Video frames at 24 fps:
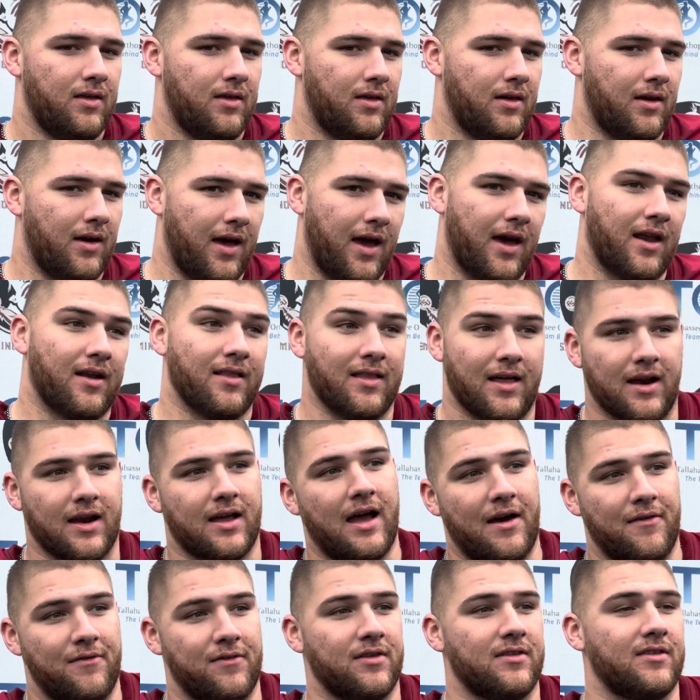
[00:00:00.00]
I had a lot of
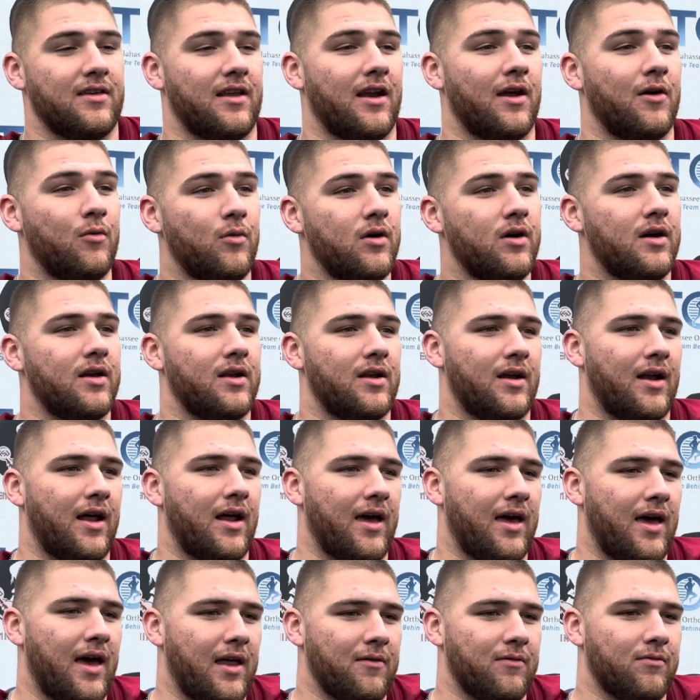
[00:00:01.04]
confidence that I would, and I
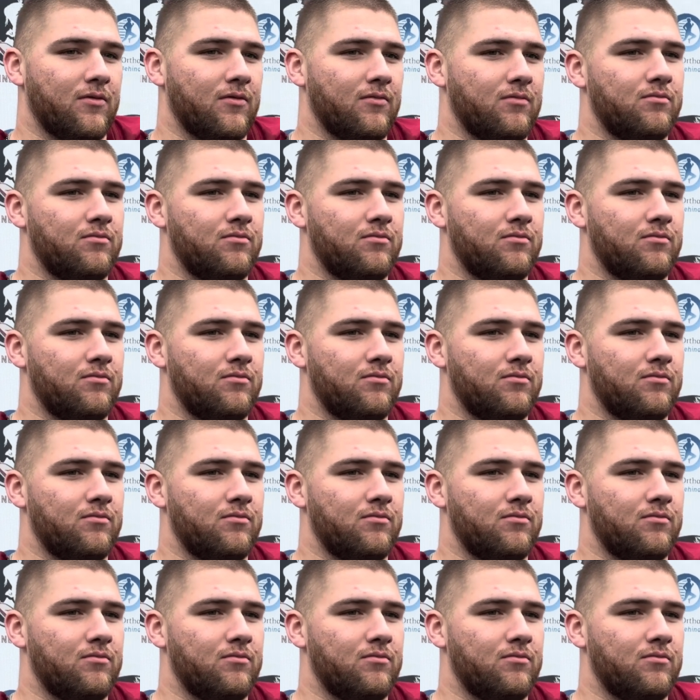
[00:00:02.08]
had a